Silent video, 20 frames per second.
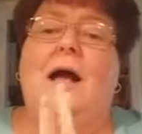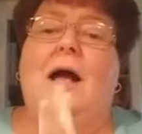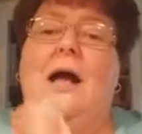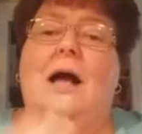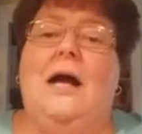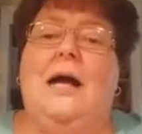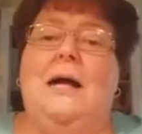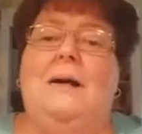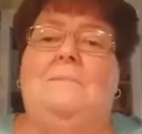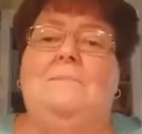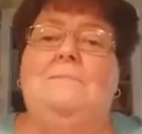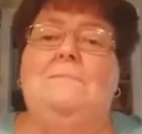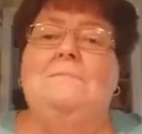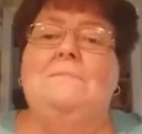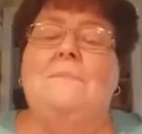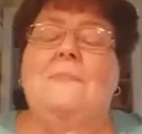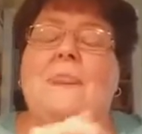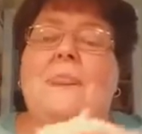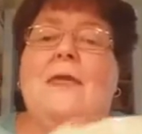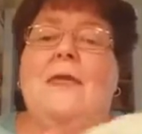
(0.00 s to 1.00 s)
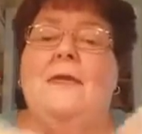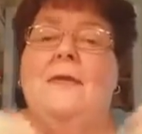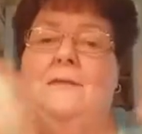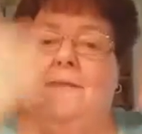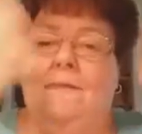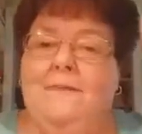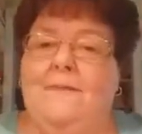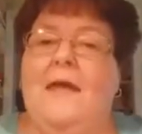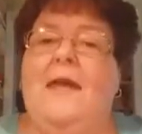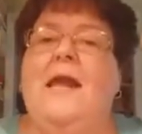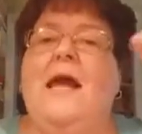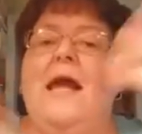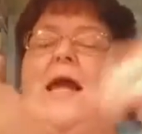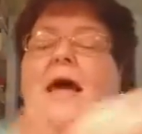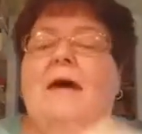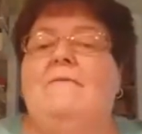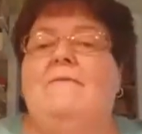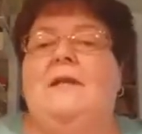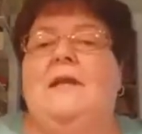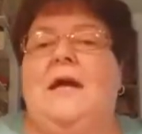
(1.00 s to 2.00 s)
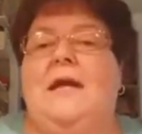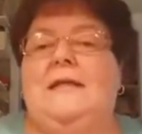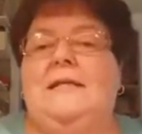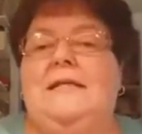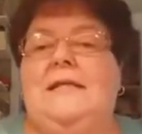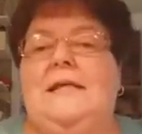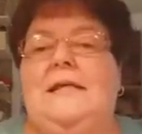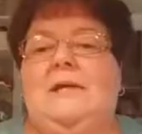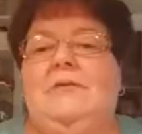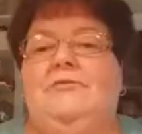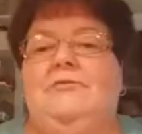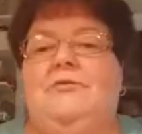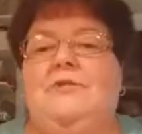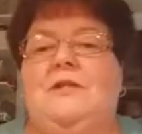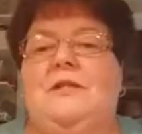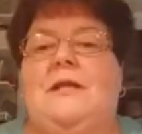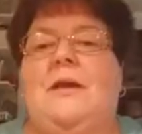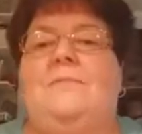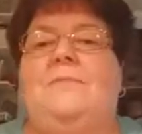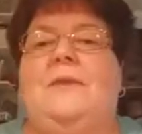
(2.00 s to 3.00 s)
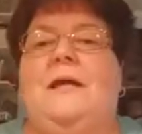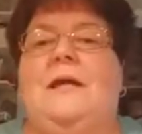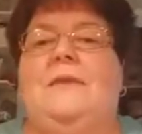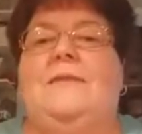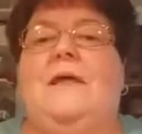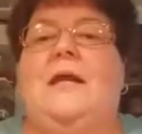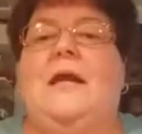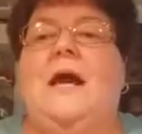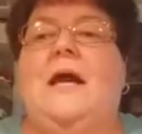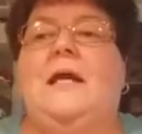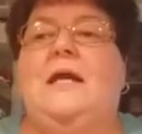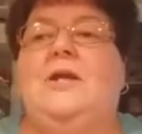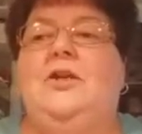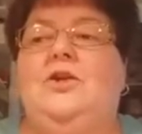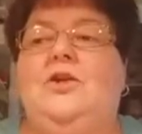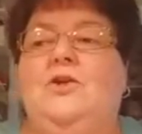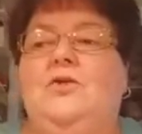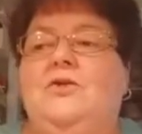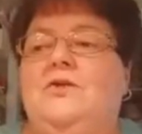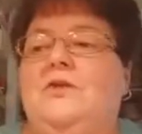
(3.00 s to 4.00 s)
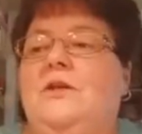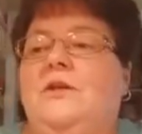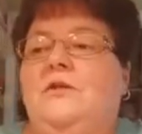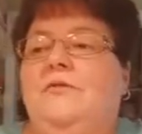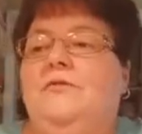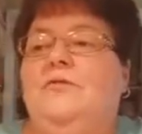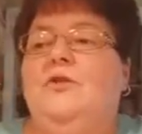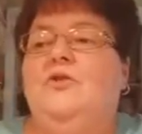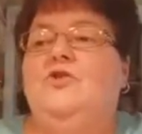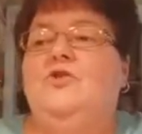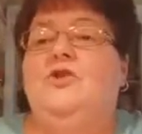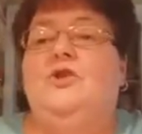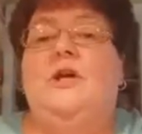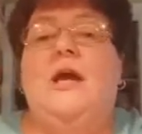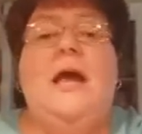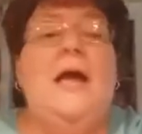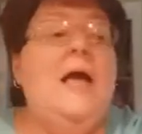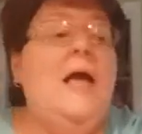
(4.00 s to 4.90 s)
then I have an idea for something that I can use in the future.